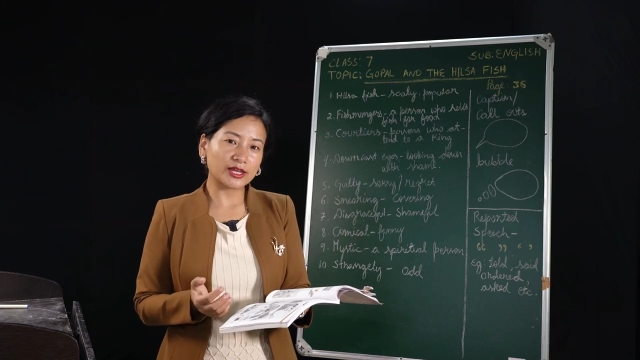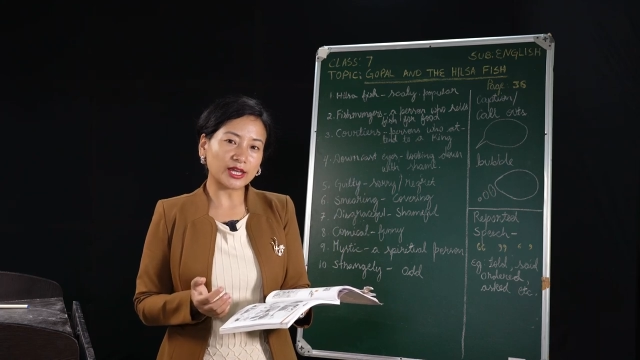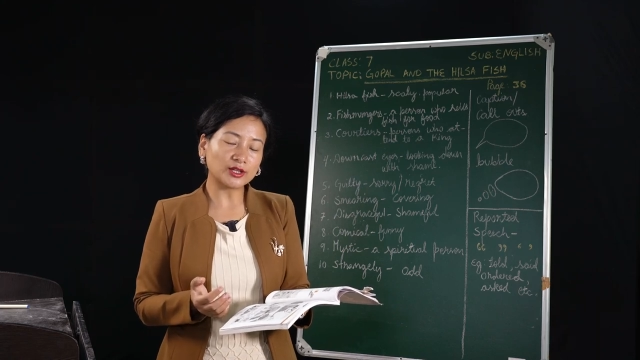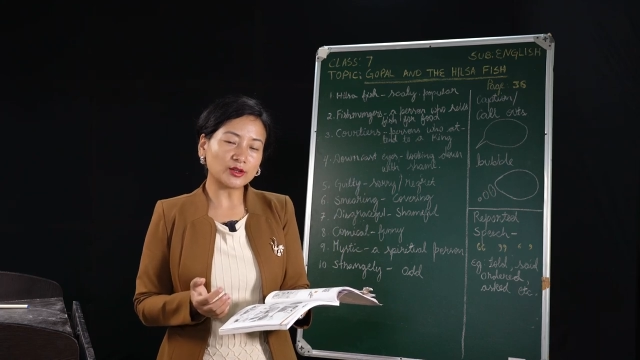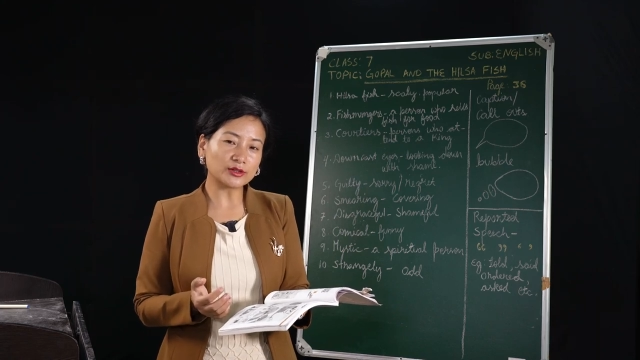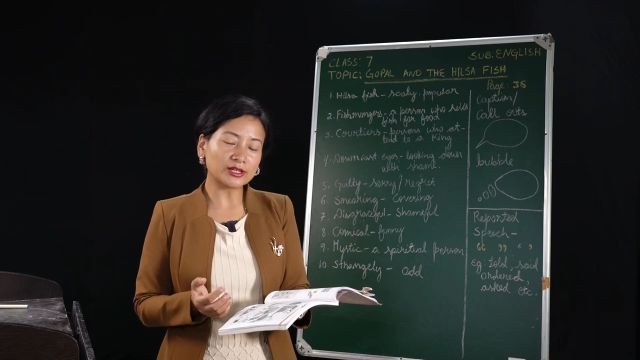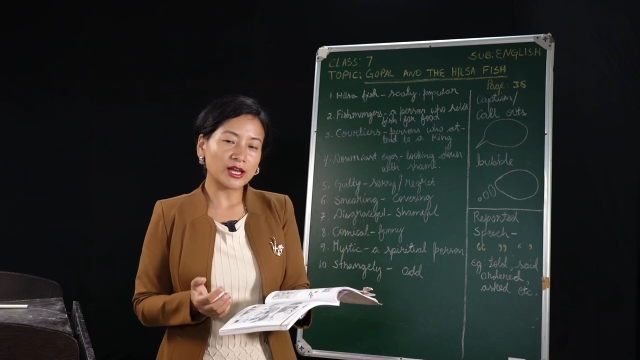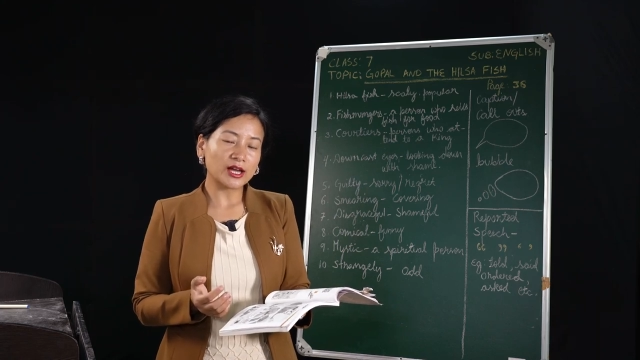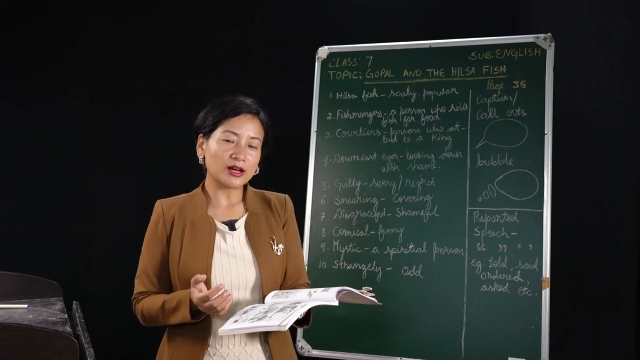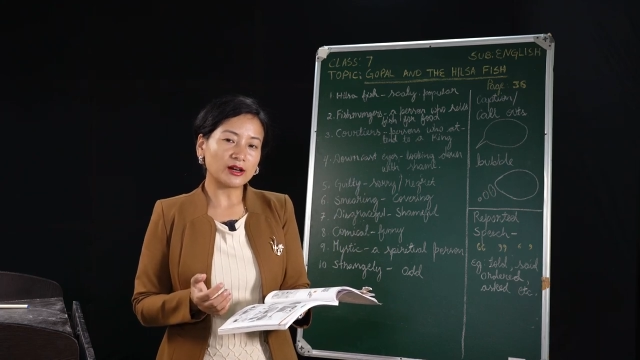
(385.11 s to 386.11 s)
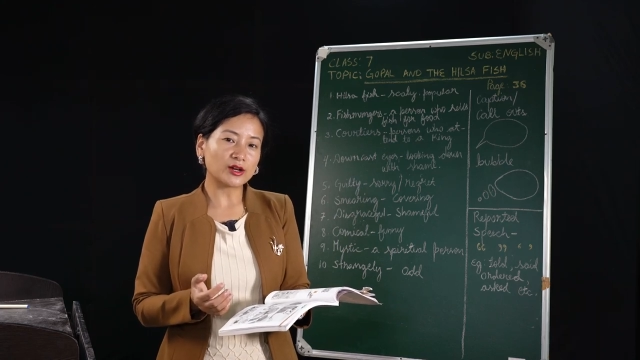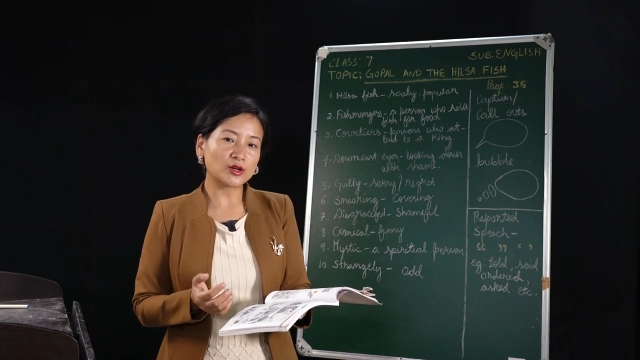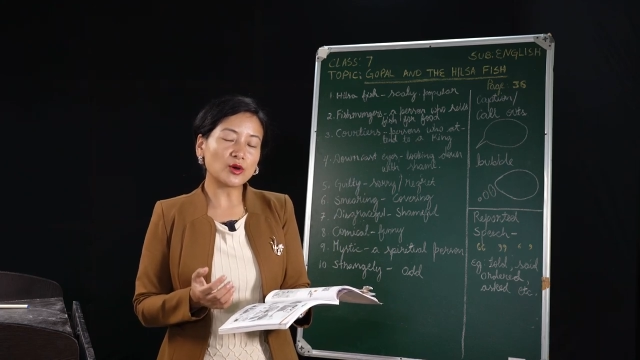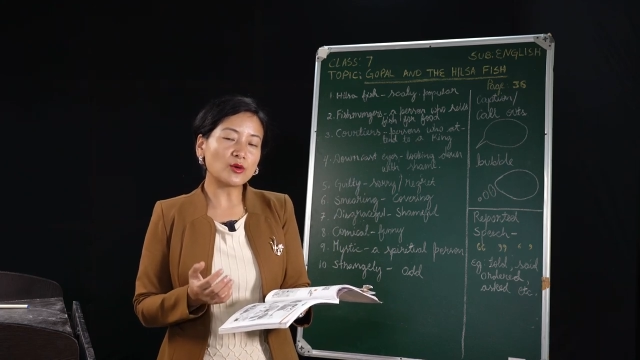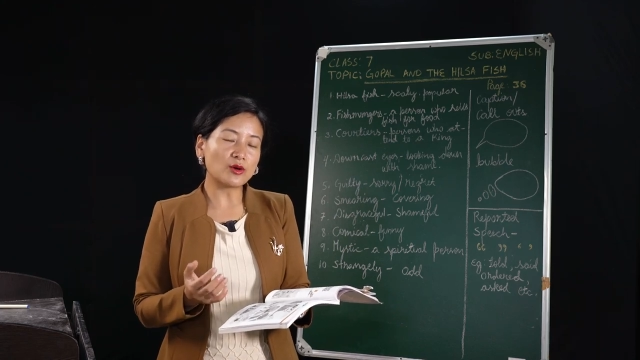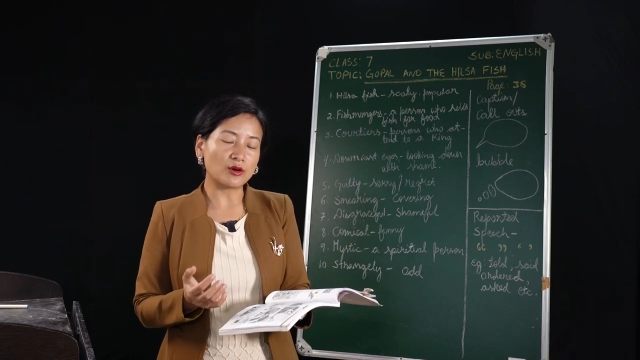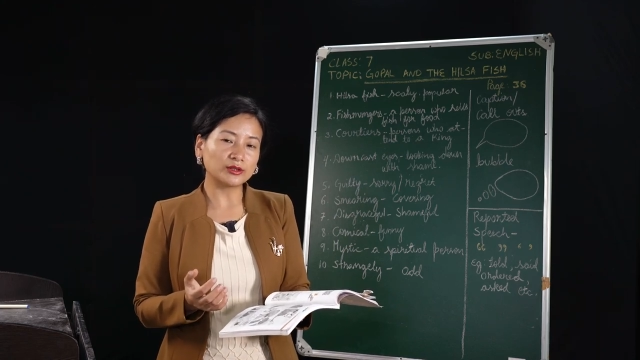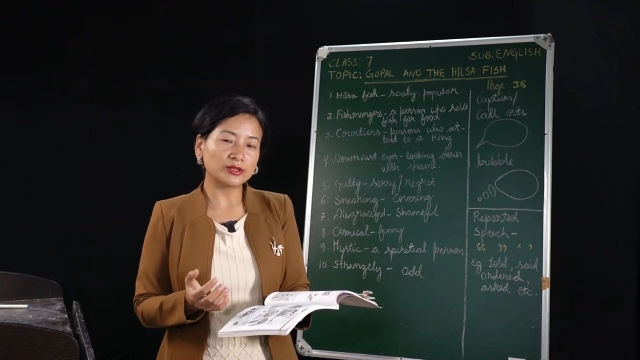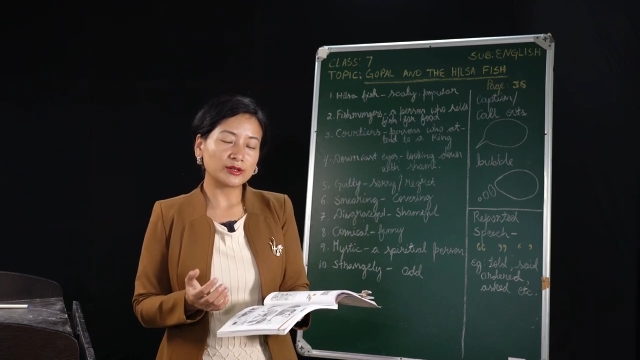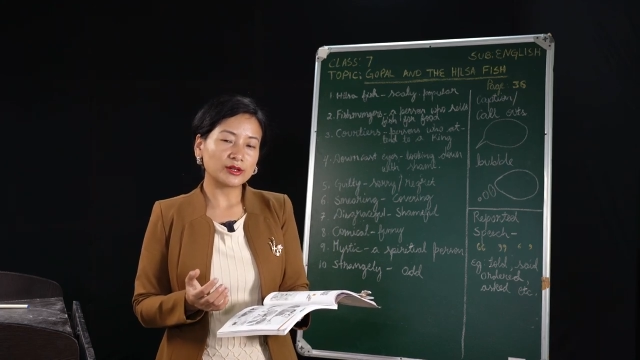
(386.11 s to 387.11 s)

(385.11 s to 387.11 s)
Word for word: cannot uh, go on